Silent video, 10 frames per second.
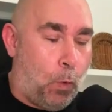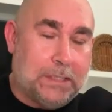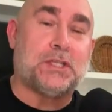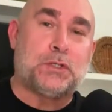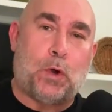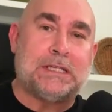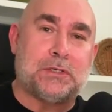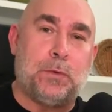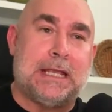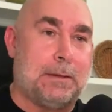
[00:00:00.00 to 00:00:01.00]
once or twice
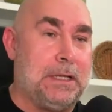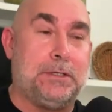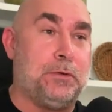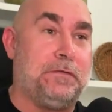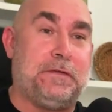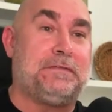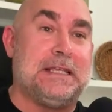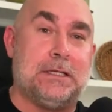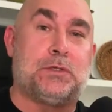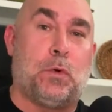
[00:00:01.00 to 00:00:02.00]
a week, I'm going to do a
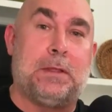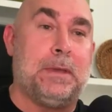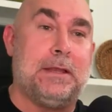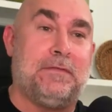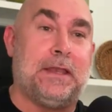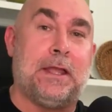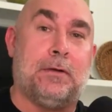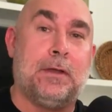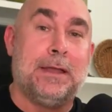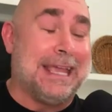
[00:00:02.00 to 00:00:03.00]
15 to 20 minute
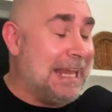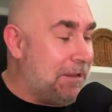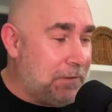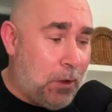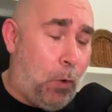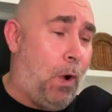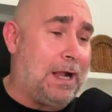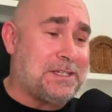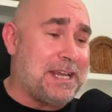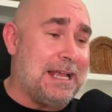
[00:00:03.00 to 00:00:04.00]
video. And even though
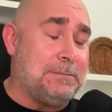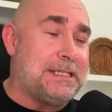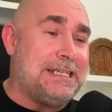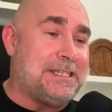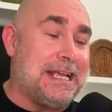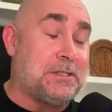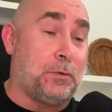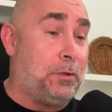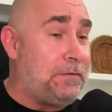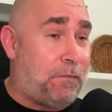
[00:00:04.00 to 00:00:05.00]
watch times these days
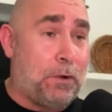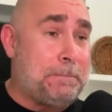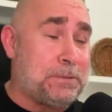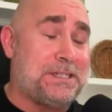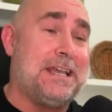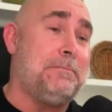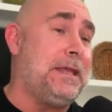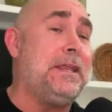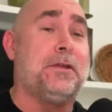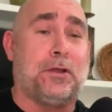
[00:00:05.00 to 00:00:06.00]
are only 40%,
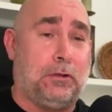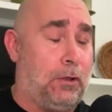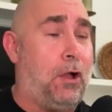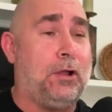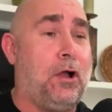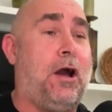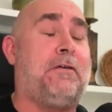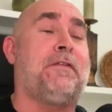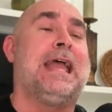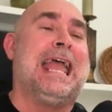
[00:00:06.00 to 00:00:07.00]
meaning you're going to log
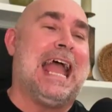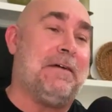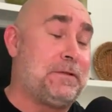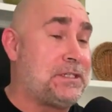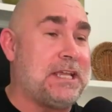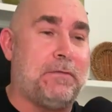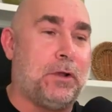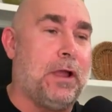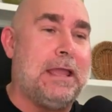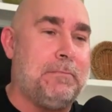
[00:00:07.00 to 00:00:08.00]
off after seven
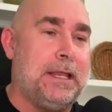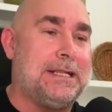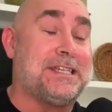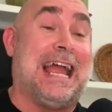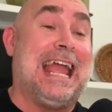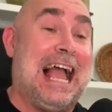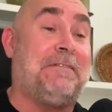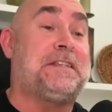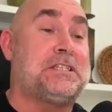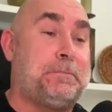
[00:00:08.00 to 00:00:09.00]
or eight minutes, I
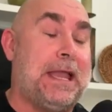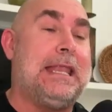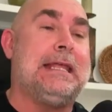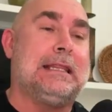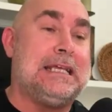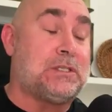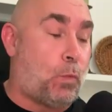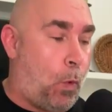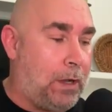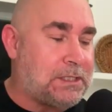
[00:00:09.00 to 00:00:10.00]
have to spend at
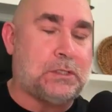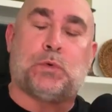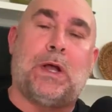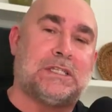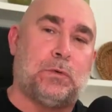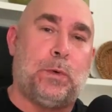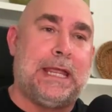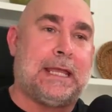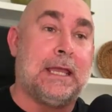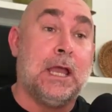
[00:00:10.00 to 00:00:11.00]
least once or twice a
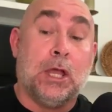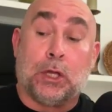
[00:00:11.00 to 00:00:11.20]
week